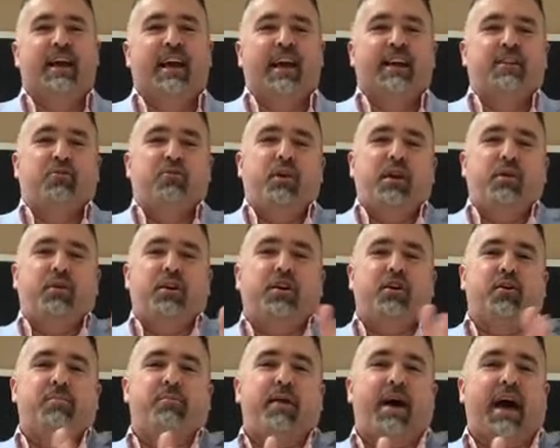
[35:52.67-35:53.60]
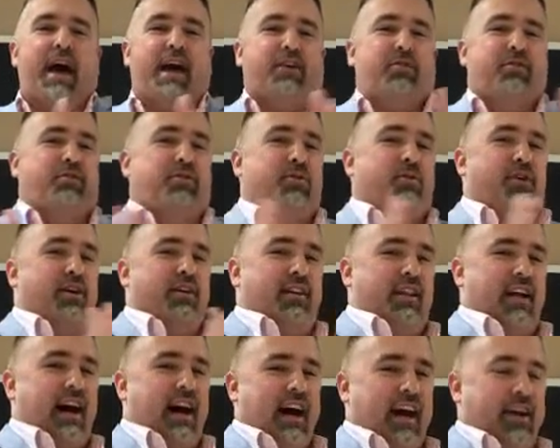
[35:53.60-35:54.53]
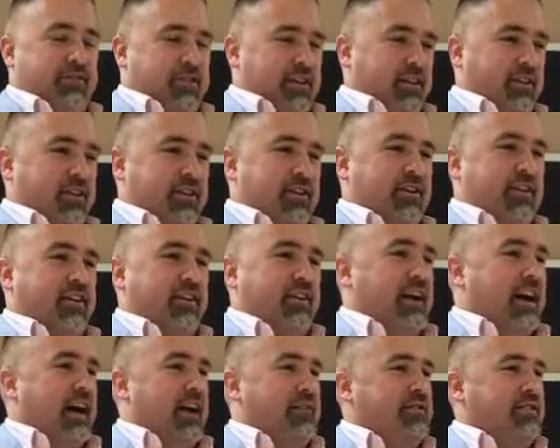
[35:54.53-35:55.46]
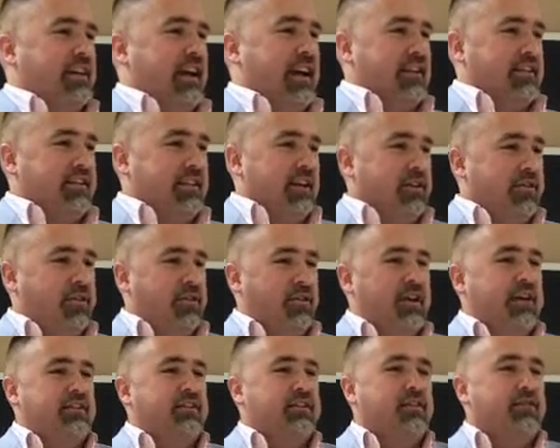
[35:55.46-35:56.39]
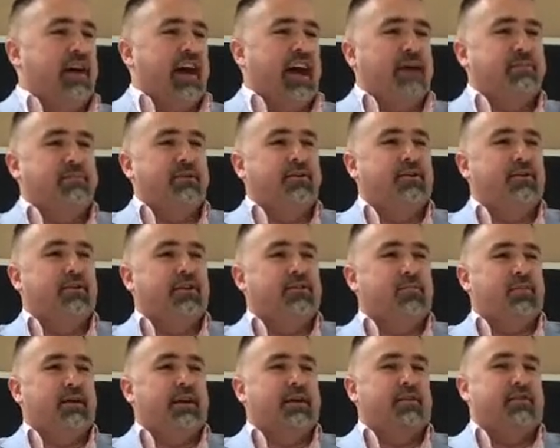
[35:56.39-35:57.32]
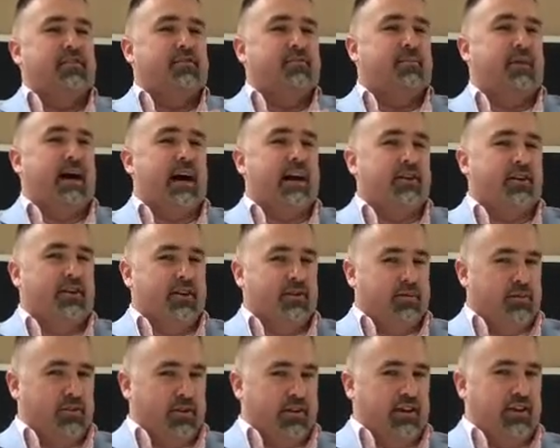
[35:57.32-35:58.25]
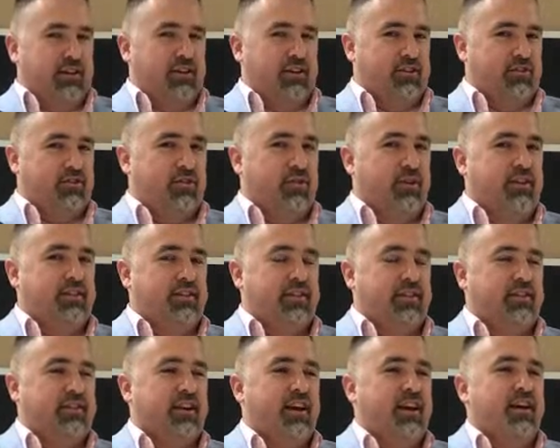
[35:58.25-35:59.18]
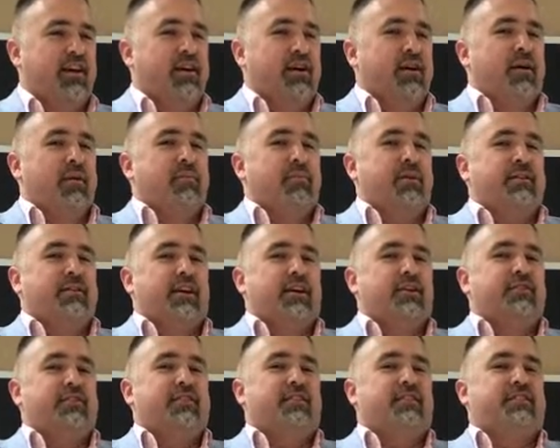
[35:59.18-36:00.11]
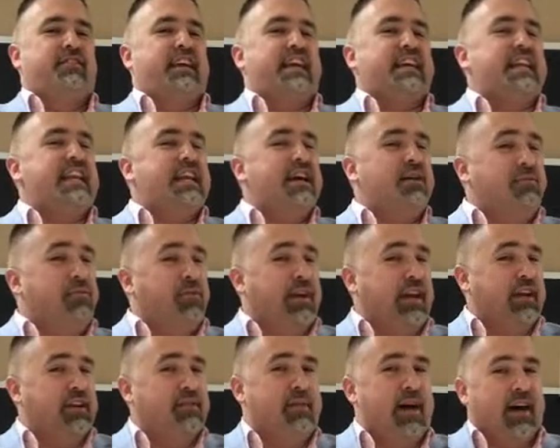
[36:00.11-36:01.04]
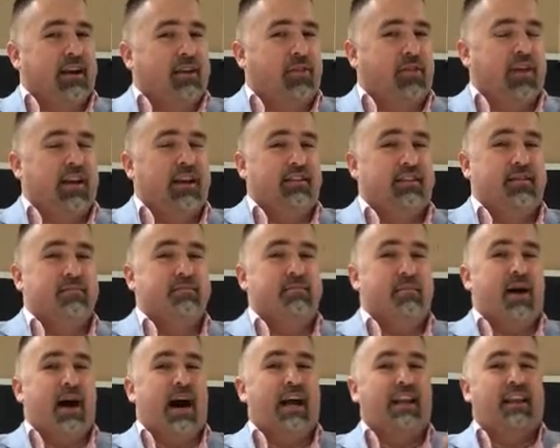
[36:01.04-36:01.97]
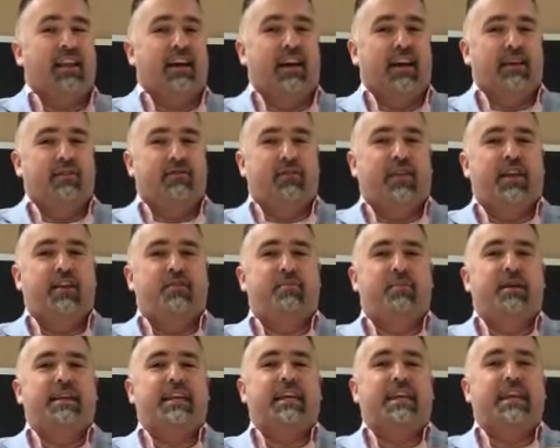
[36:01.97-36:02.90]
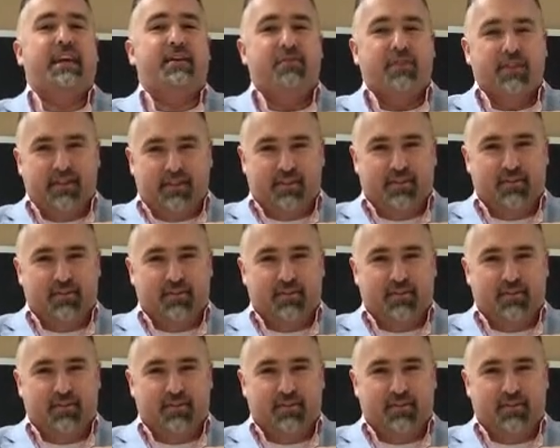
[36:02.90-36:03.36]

And if we would go back through our lives and look at our lives, yes, there are things that have happened to us because of my hard work and good choices, but there is a significant amount of things in my life that have been given